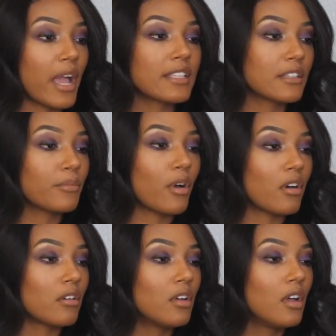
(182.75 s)

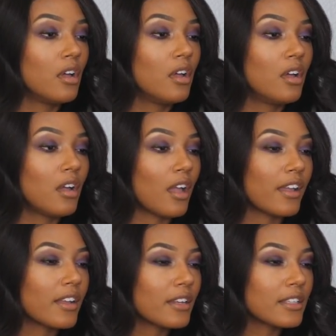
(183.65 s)
Basketball.
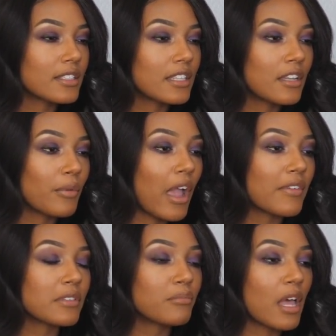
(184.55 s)
And let's see, we
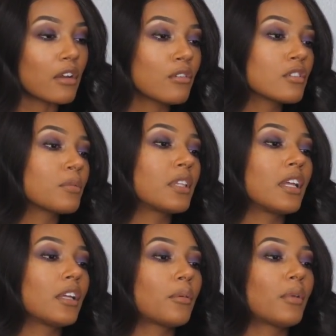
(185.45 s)
have some medals with
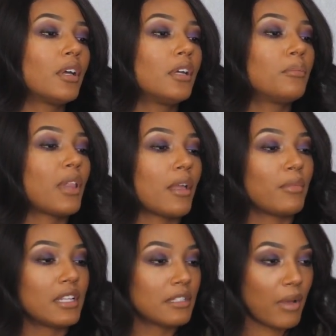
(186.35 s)
him. Played
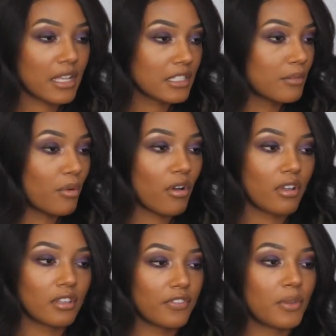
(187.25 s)
men's
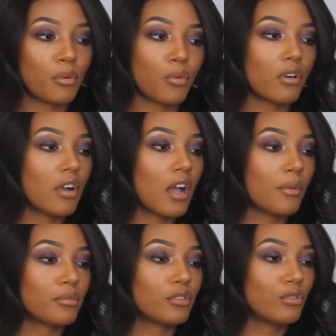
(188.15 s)
basketball in the FIBA World
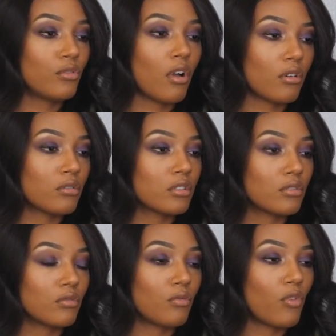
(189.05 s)
Cup, two golds,
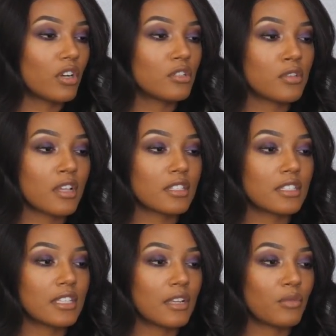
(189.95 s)
one in
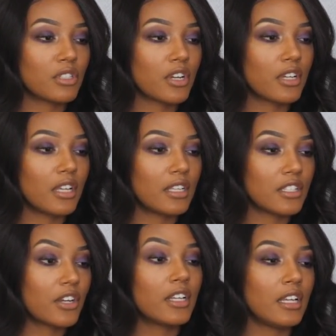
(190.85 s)
2010 with Turk in
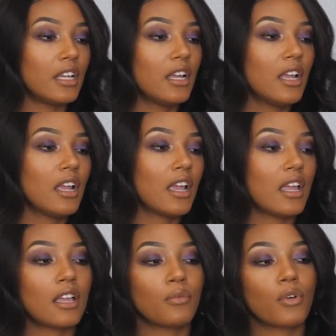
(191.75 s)
Turkey,
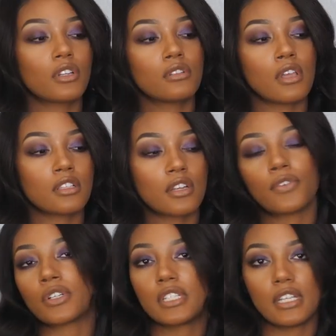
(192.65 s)
and one in
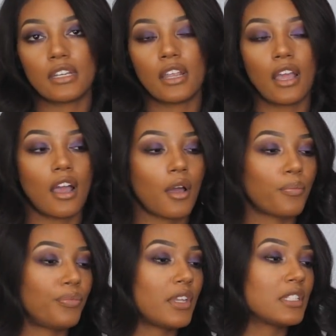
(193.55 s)
2014
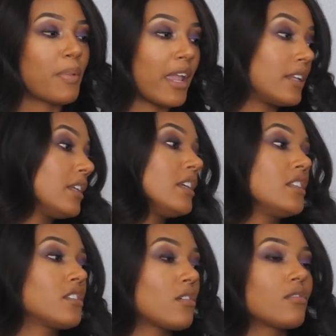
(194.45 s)
um, in Spain.
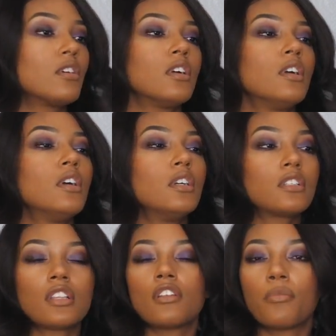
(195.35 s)
So
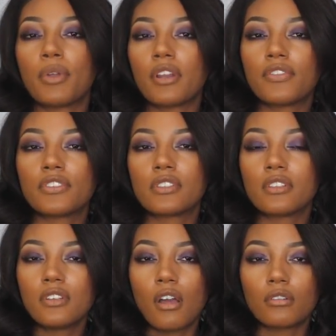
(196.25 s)
it's a little bit of
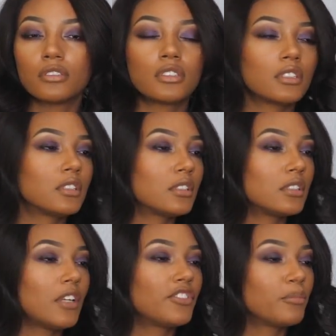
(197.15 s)
you know just
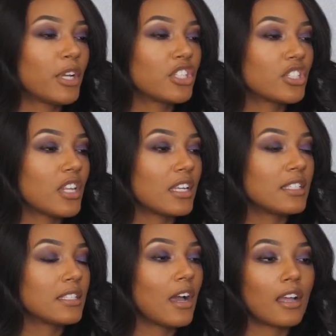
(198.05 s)
information that
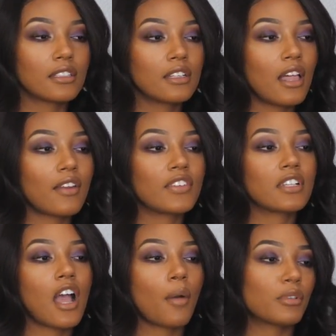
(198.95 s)
he's gotten, a lot of his
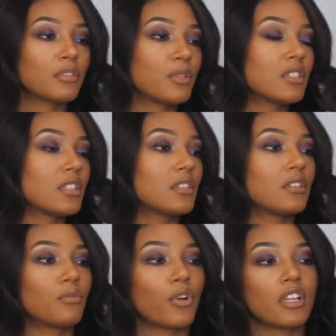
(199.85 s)
accomplishments
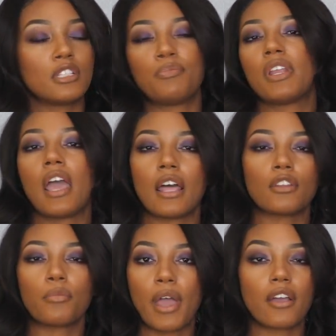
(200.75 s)
and where he's been at, a
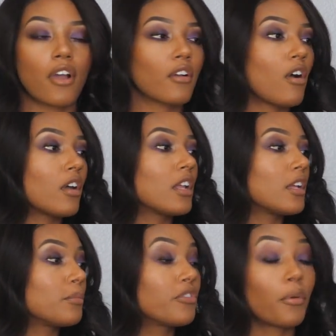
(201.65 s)
little background on
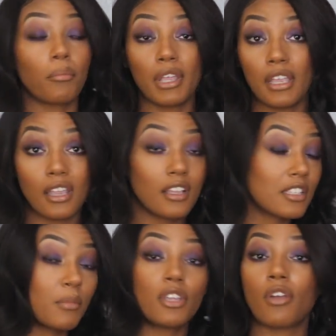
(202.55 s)
him for me.
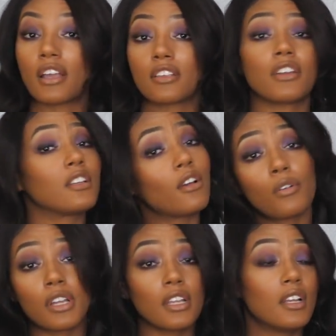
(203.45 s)
Some of you guys already
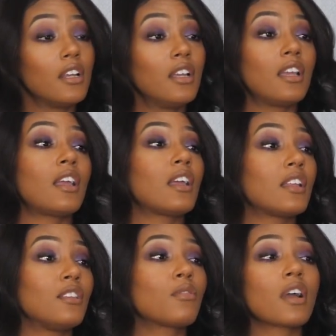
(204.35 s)
know it,
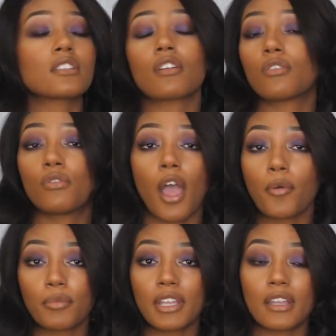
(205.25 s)
and you guys are who
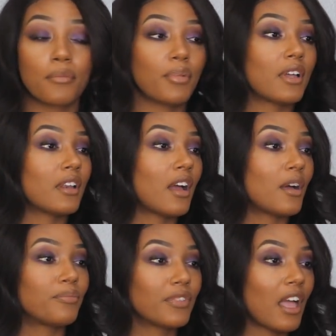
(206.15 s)
helped me, but
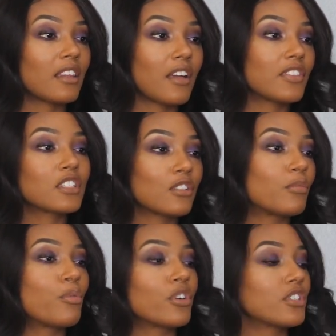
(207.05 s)
um, I love this
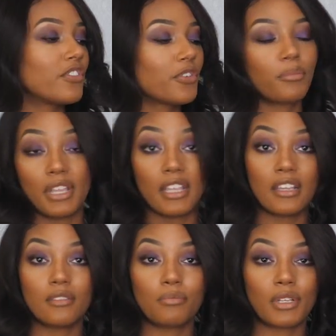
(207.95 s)
little portion for
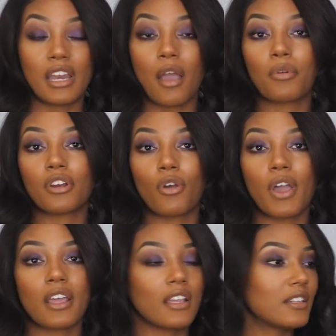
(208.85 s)
me. But now we're going to go
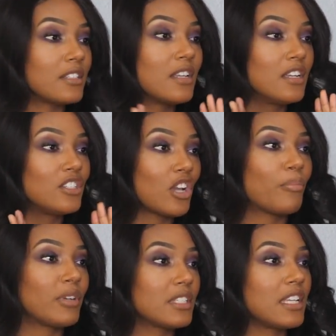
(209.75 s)
ahead and
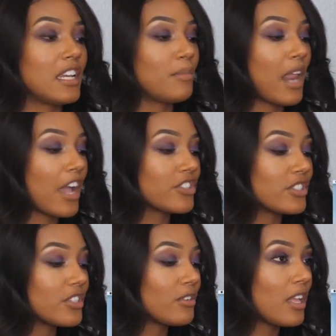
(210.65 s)
jump into seeing him in
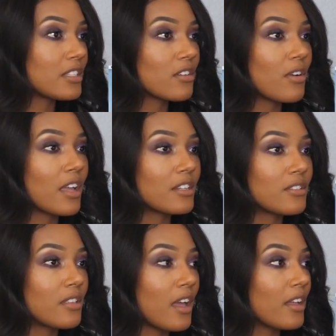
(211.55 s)
action. So let's go ahead and
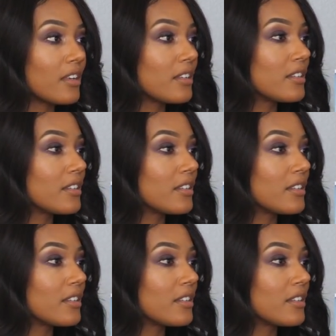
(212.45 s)
do that.